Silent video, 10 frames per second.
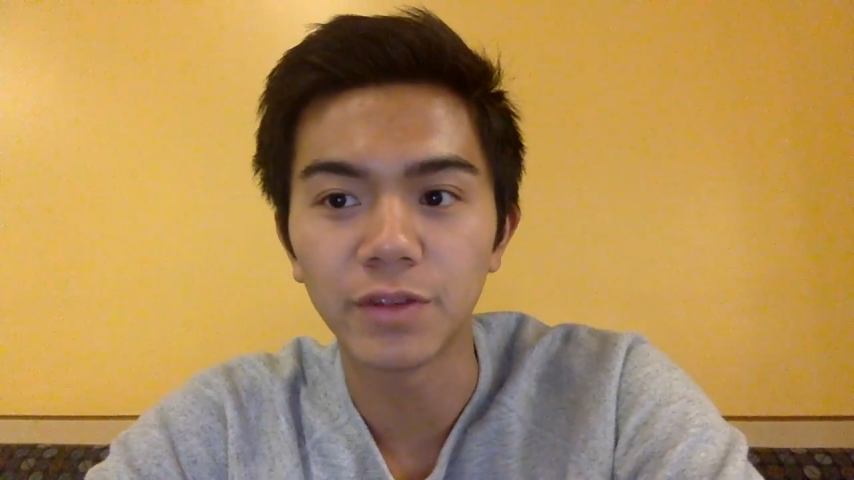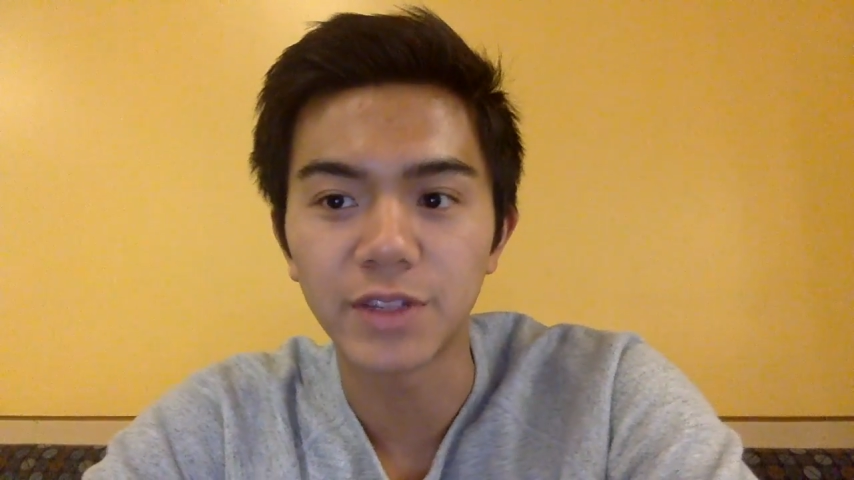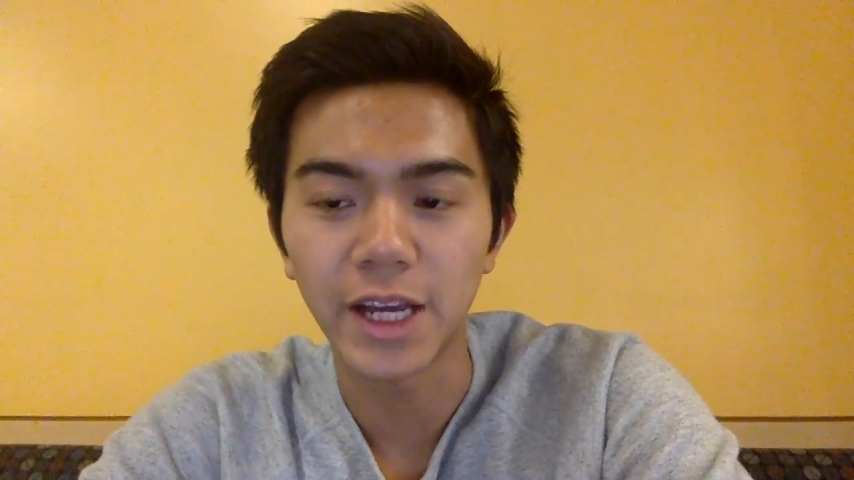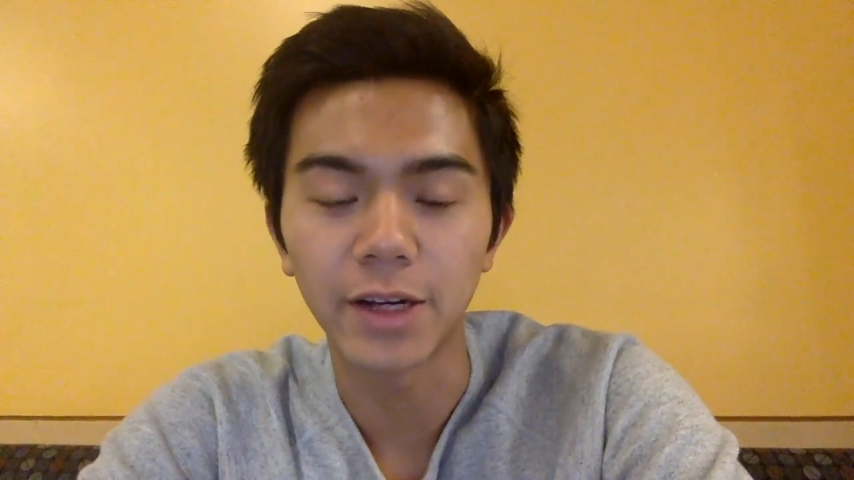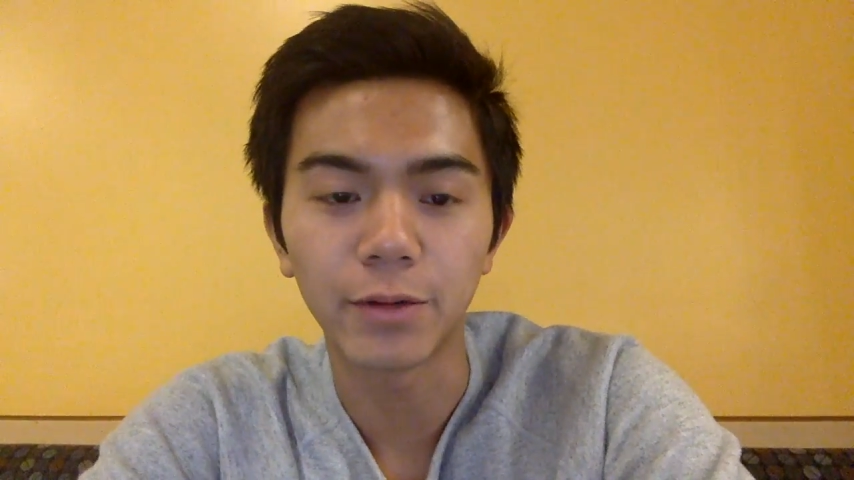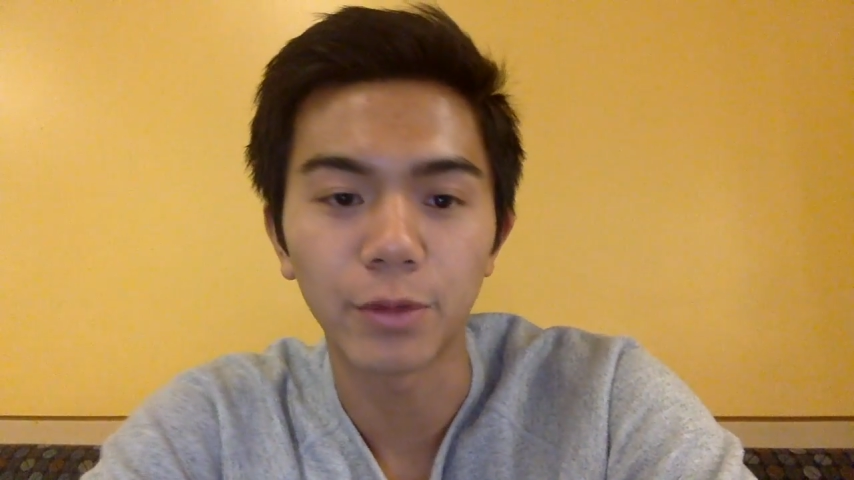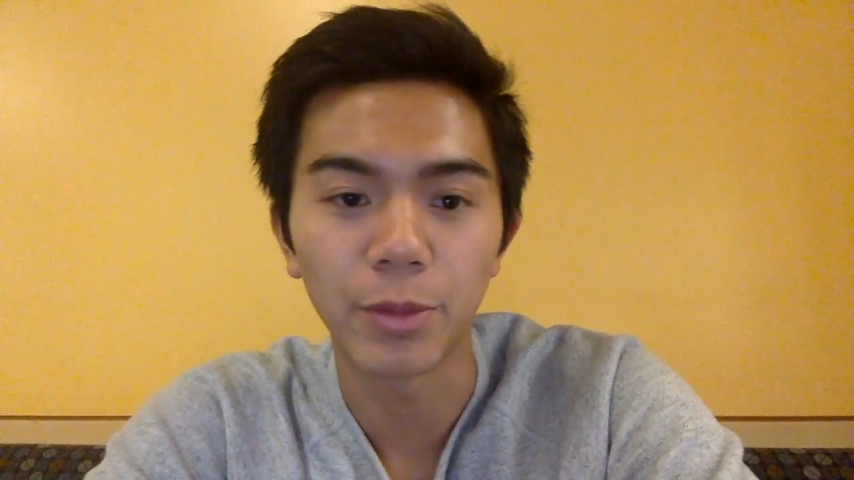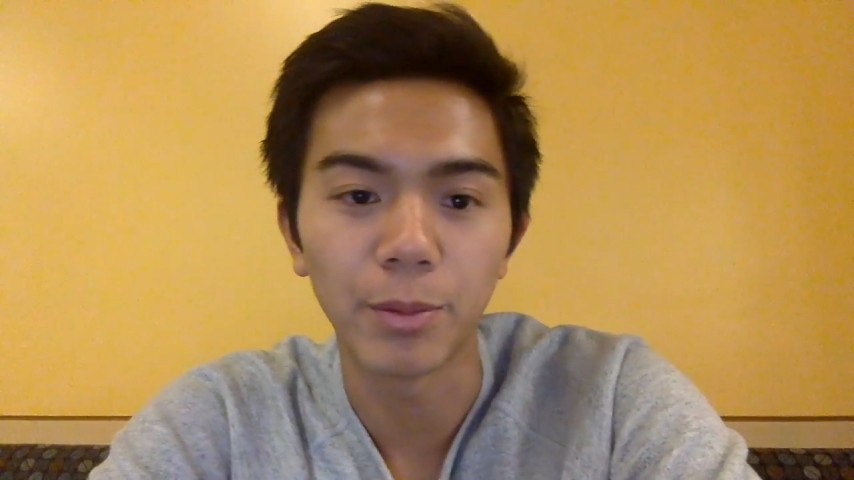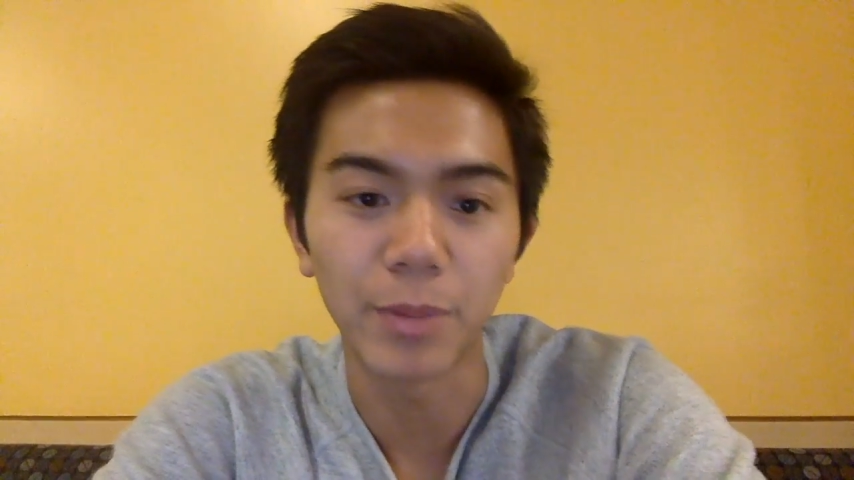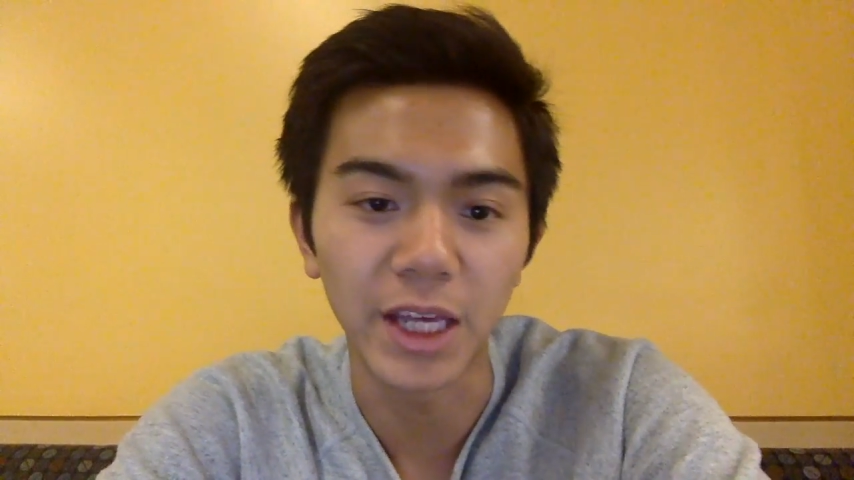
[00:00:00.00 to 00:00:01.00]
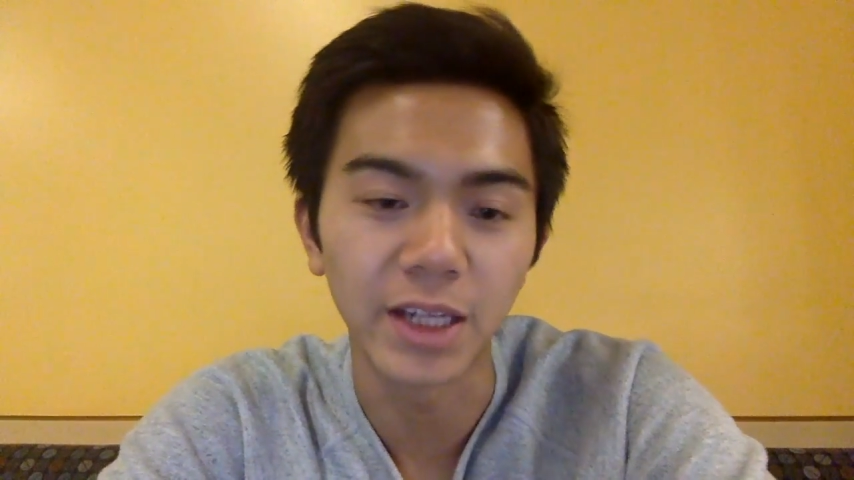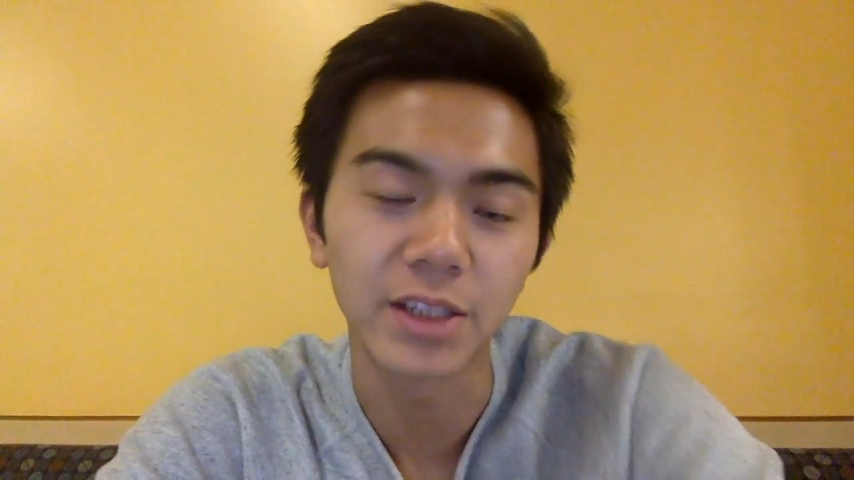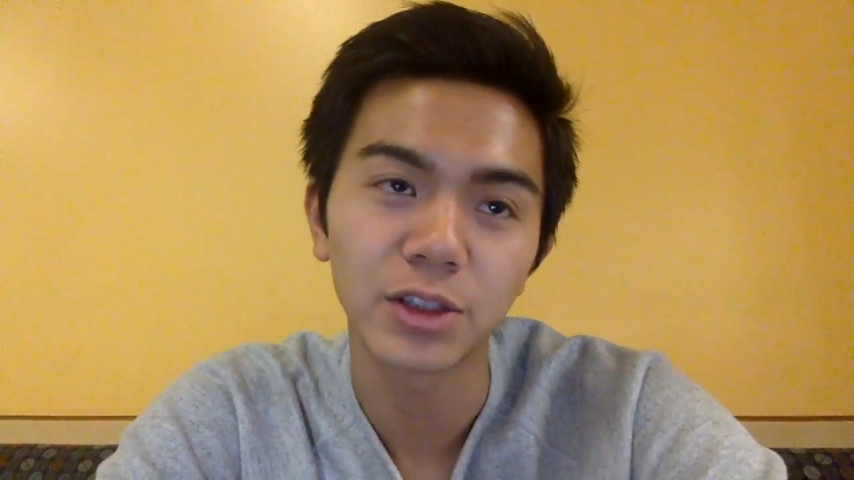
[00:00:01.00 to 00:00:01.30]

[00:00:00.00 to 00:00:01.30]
of data from the mean.